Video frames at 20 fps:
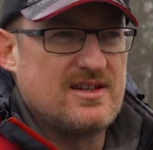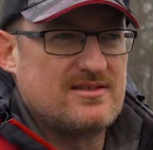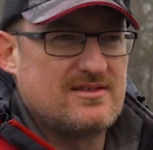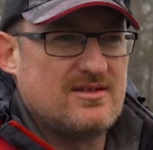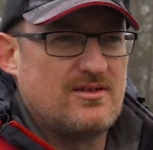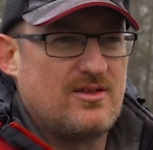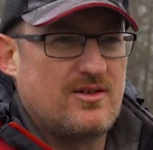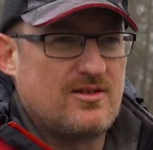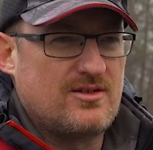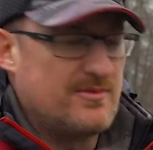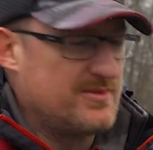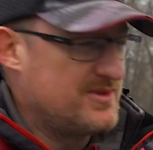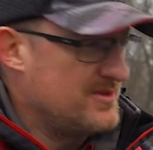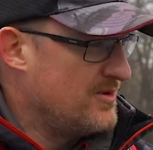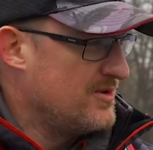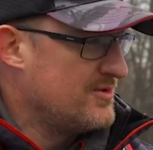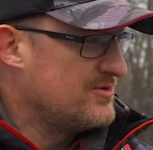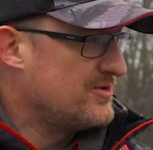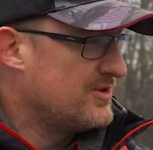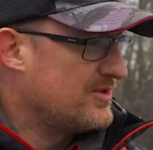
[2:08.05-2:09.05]
It's not like up to
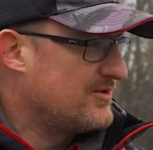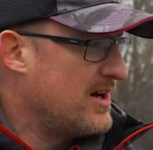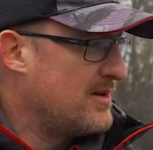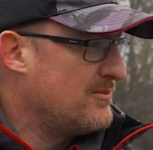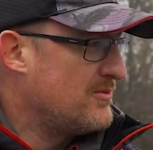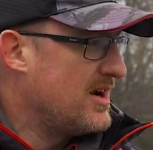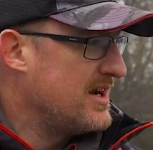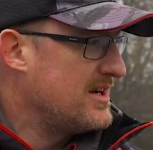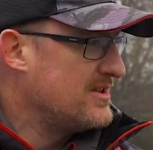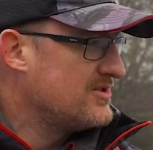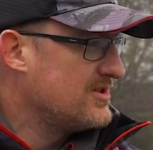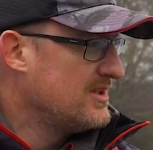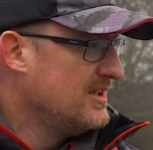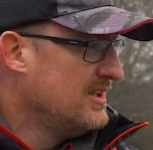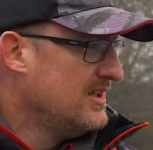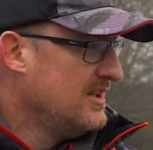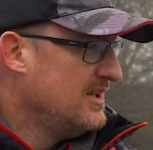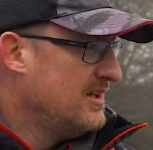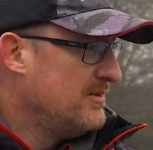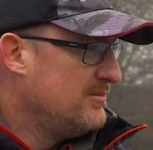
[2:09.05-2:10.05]
100 gram range,
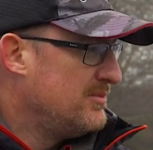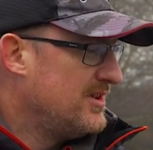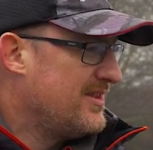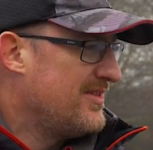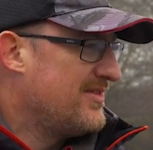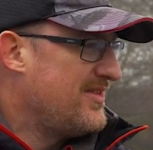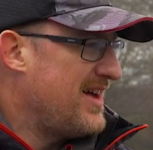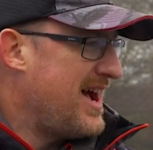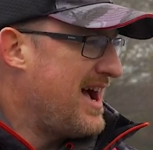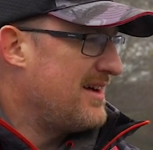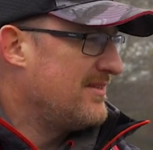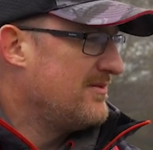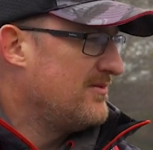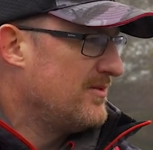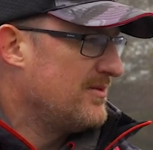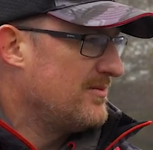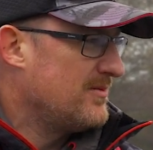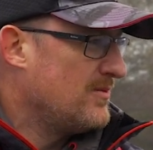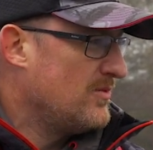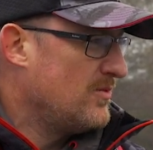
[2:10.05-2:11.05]
but that
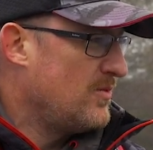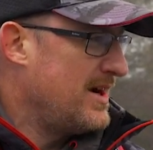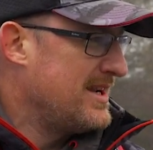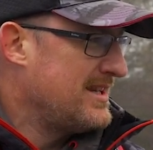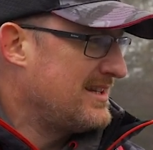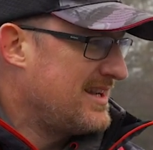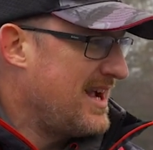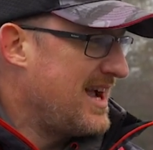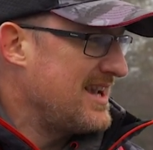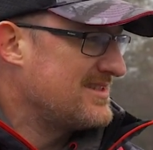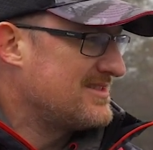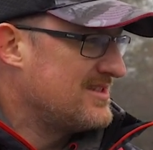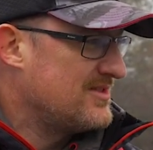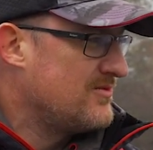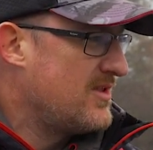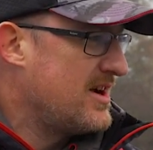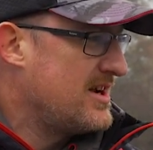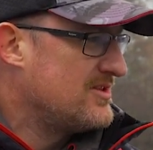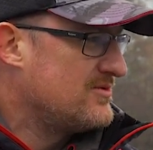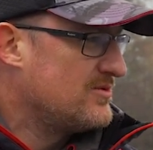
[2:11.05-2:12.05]
weight
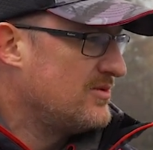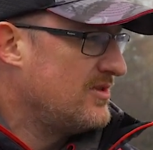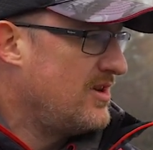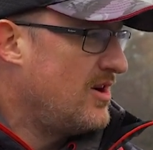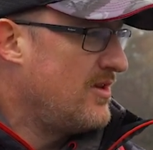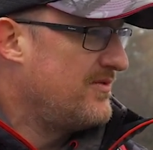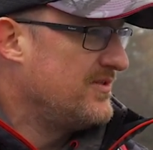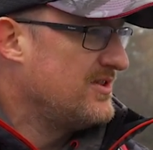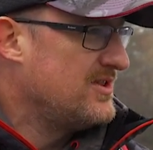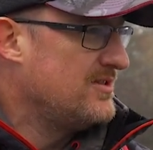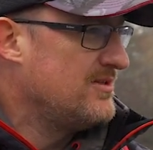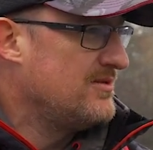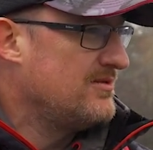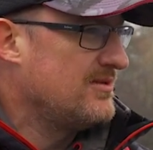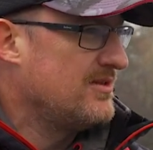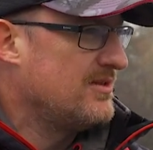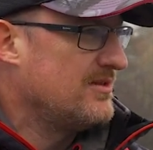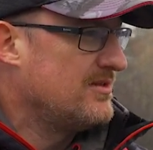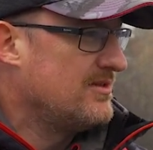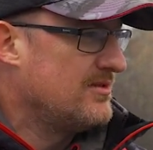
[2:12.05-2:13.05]
casting range will offer you
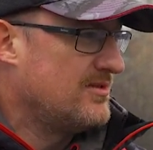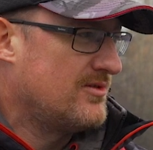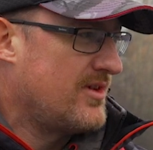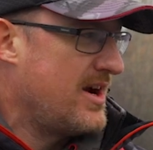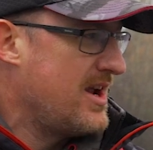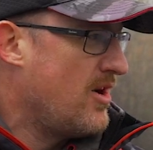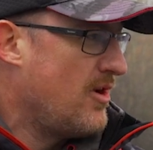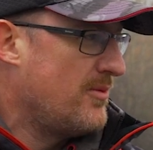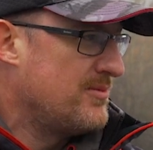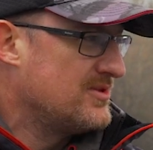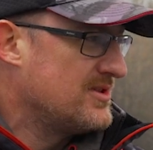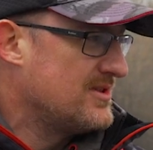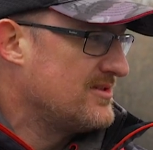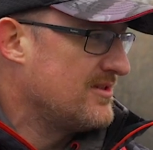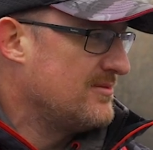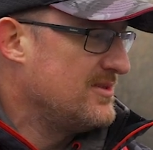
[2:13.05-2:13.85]
great options.